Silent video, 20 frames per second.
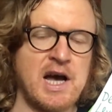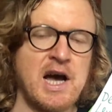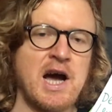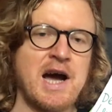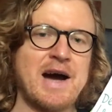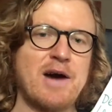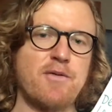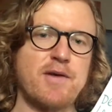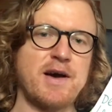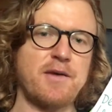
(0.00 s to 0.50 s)

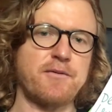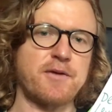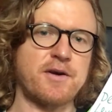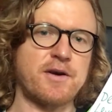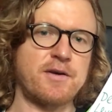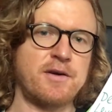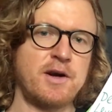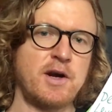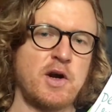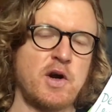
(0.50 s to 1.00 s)

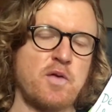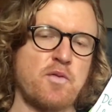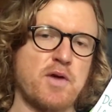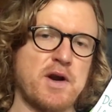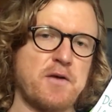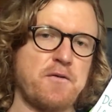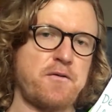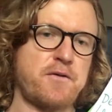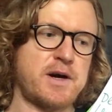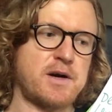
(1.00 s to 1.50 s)
However, what
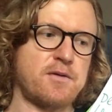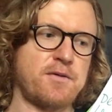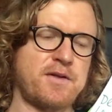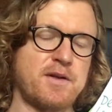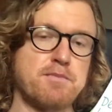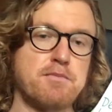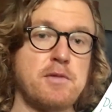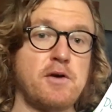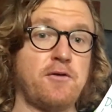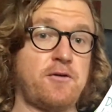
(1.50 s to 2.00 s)
I found the
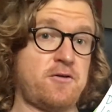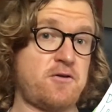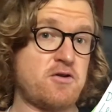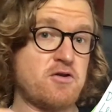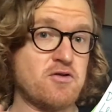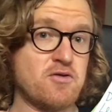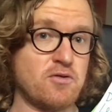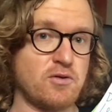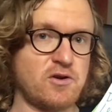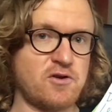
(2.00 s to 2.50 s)
most
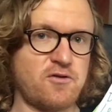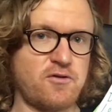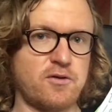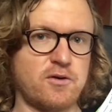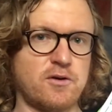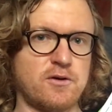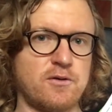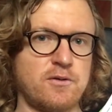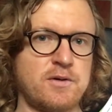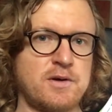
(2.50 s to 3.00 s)

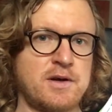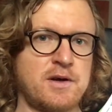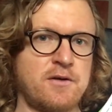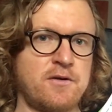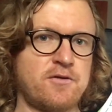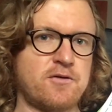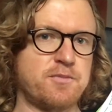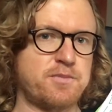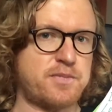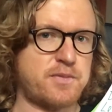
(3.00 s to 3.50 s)
useful
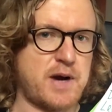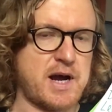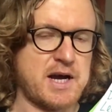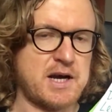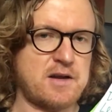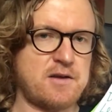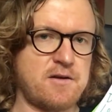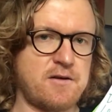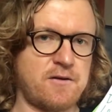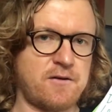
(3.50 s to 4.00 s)
to
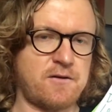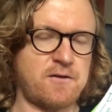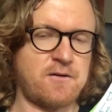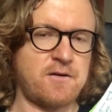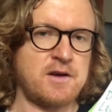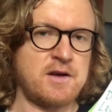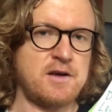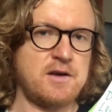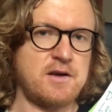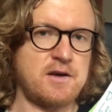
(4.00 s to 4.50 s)

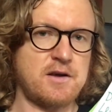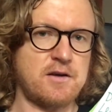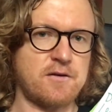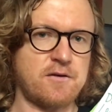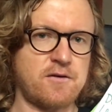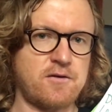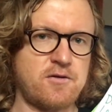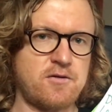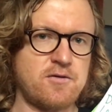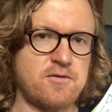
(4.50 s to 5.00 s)
practice
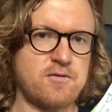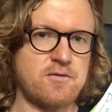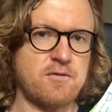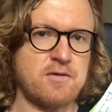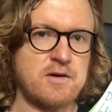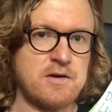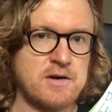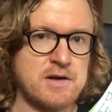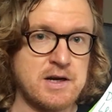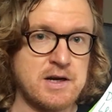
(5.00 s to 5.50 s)
is to
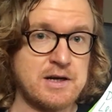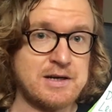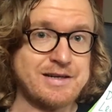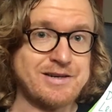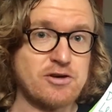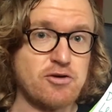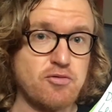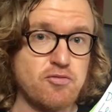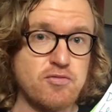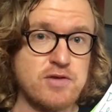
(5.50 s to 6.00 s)

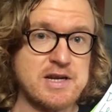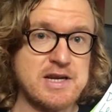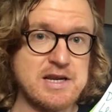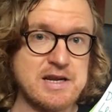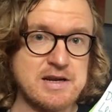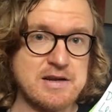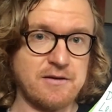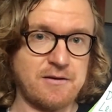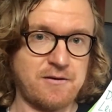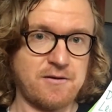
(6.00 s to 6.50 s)
truly
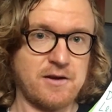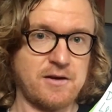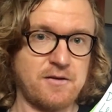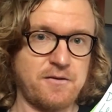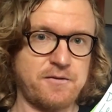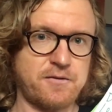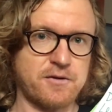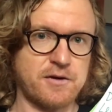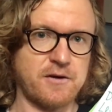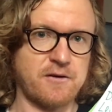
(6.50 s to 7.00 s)
listen,
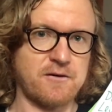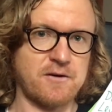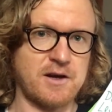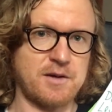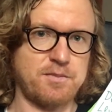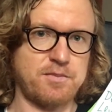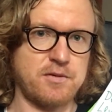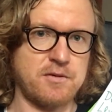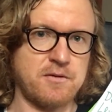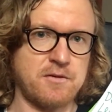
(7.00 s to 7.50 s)
for
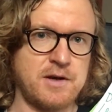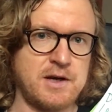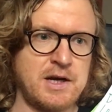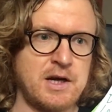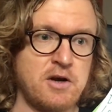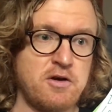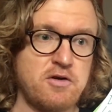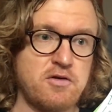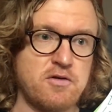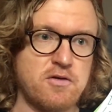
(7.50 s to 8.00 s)
example,
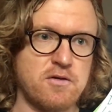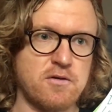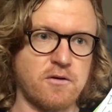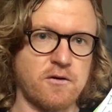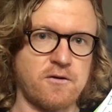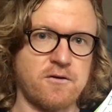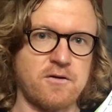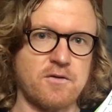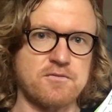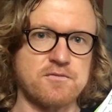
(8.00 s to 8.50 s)
to your
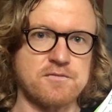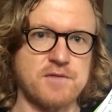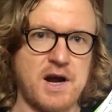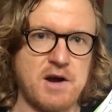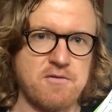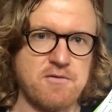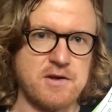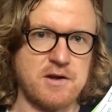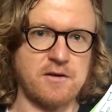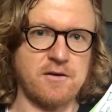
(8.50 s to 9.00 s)

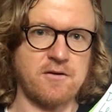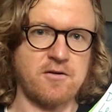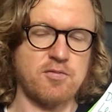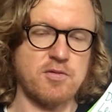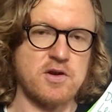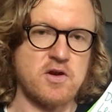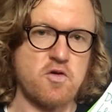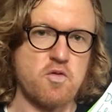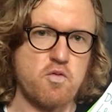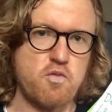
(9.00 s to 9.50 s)
surroundings
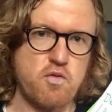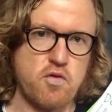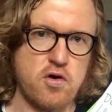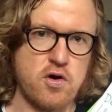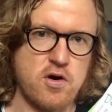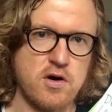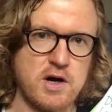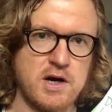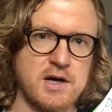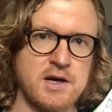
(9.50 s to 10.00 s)
when you
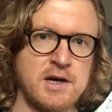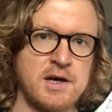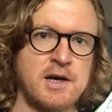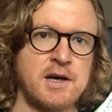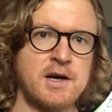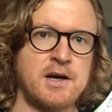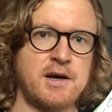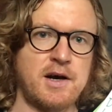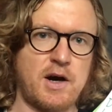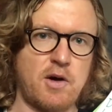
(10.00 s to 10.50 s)
walk
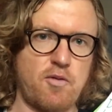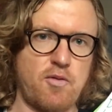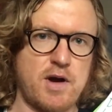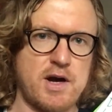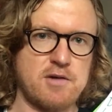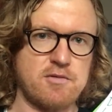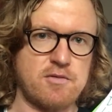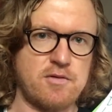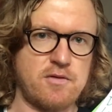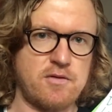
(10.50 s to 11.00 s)

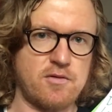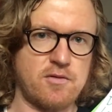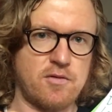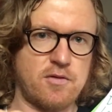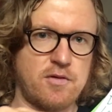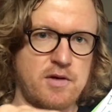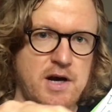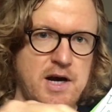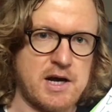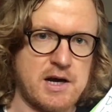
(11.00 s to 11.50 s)
around
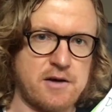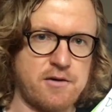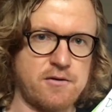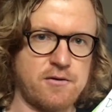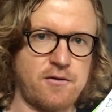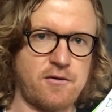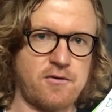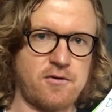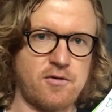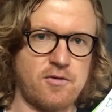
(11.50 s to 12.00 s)
your
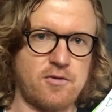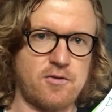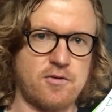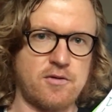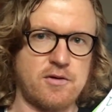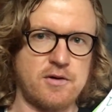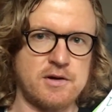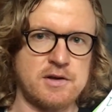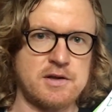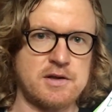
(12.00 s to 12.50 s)
house
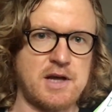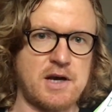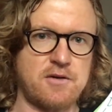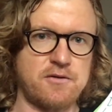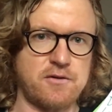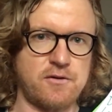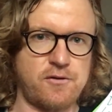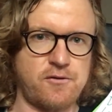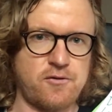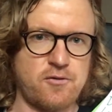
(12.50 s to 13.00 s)
or down
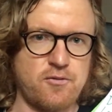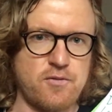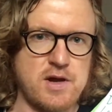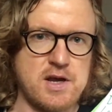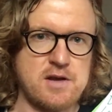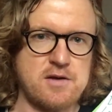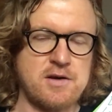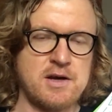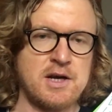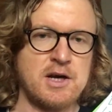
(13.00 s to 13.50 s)
the
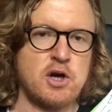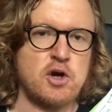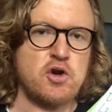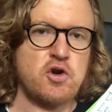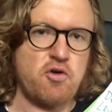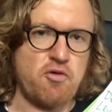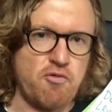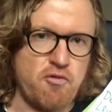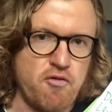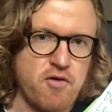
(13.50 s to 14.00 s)
street,
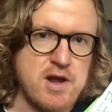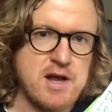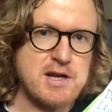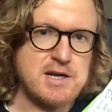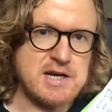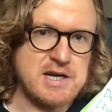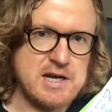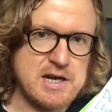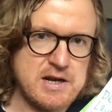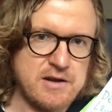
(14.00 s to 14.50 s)
to
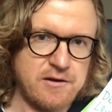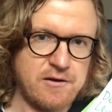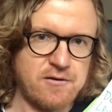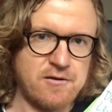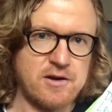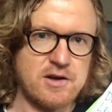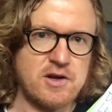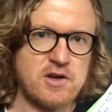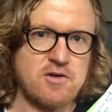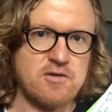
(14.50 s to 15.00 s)
really
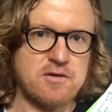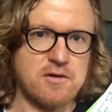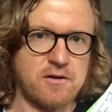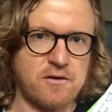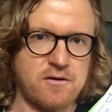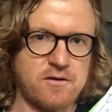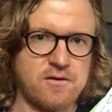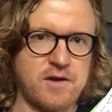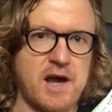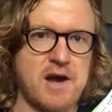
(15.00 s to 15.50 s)
listen to the
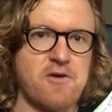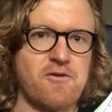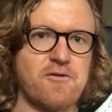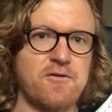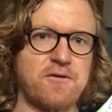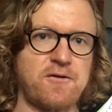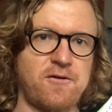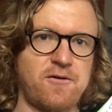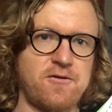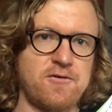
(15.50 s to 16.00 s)

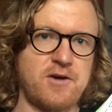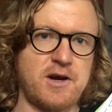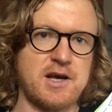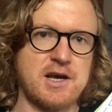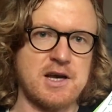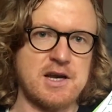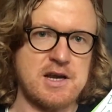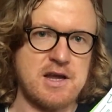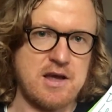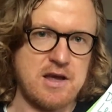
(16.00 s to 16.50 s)
sounds you
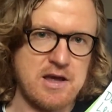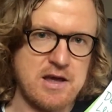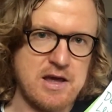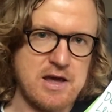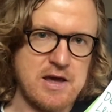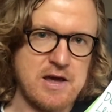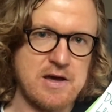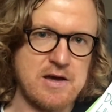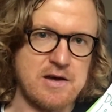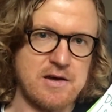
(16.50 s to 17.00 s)
can
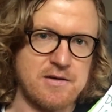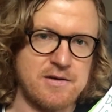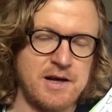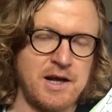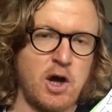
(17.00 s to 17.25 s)
hear.